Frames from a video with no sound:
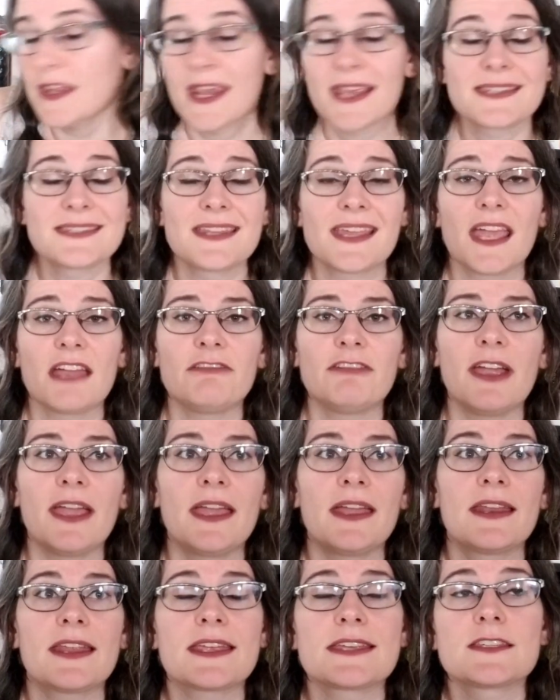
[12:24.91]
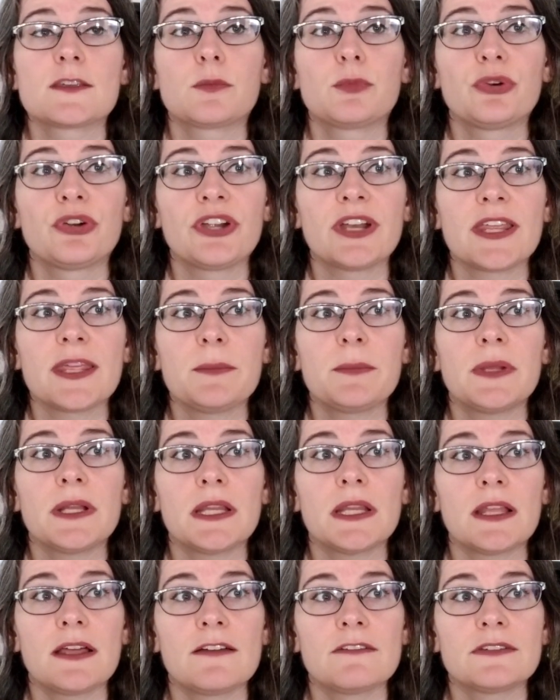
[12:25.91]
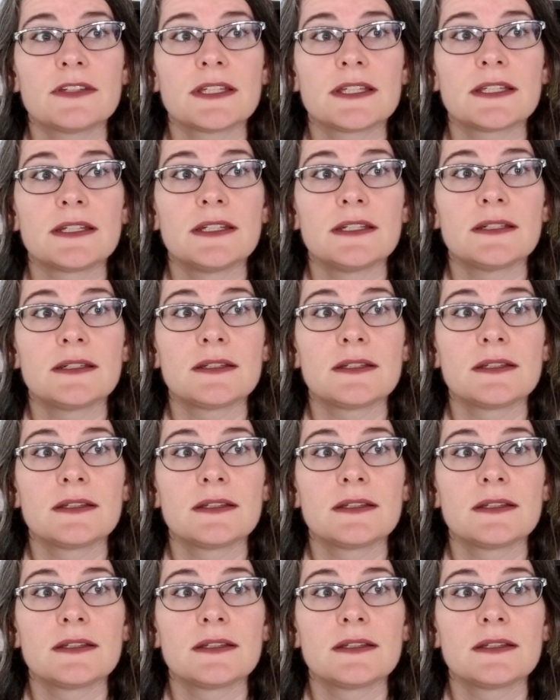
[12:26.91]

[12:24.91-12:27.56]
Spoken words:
next thing I read is a pretty beloved